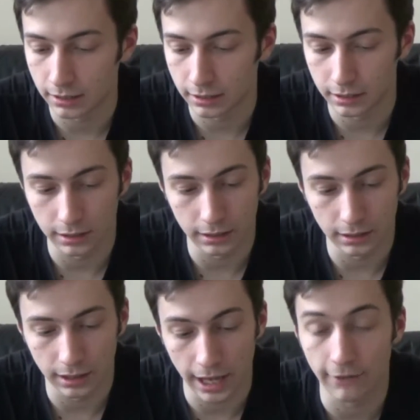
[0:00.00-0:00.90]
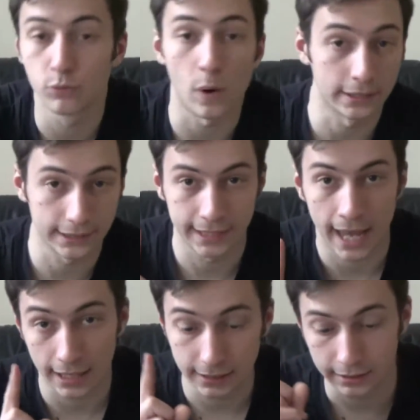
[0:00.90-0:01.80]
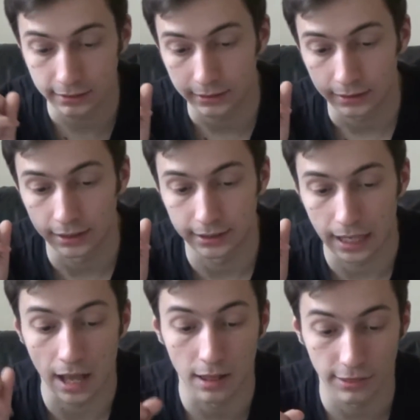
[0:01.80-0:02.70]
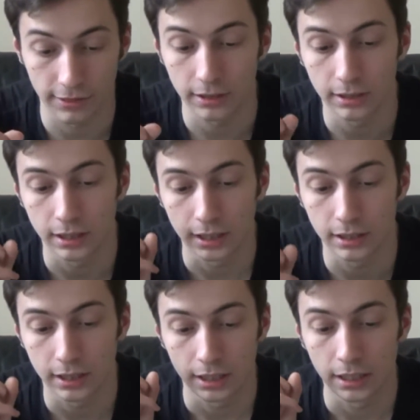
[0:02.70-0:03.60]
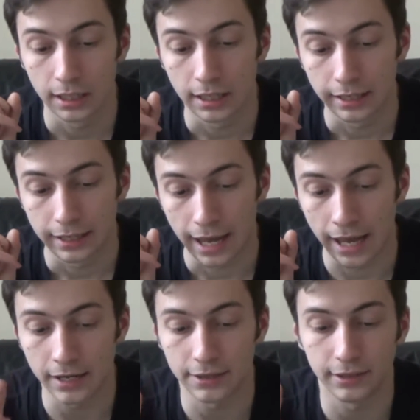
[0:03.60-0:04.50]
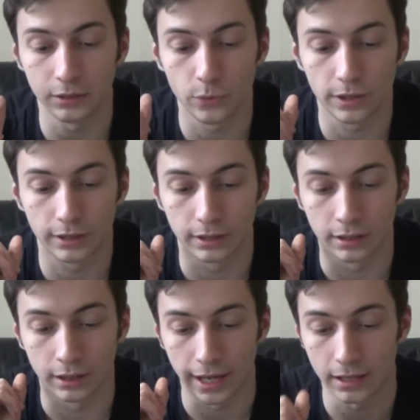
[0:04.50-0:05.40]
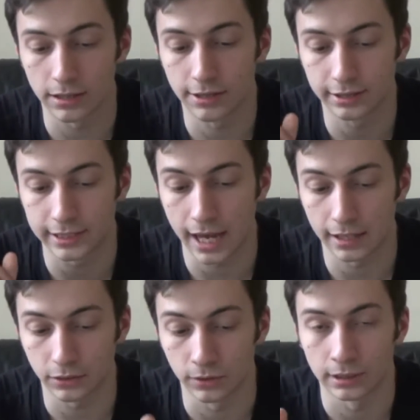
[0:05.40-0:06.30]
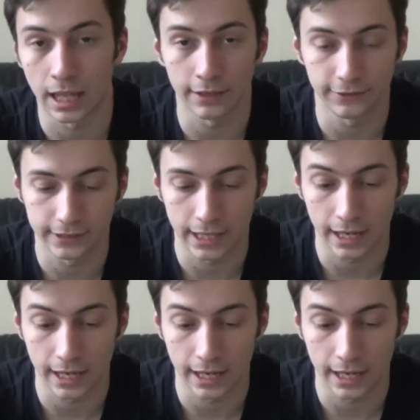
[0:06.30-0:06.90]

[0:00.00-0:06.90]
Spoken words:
have 1 stat, it's health. Anything with a health stat or life stat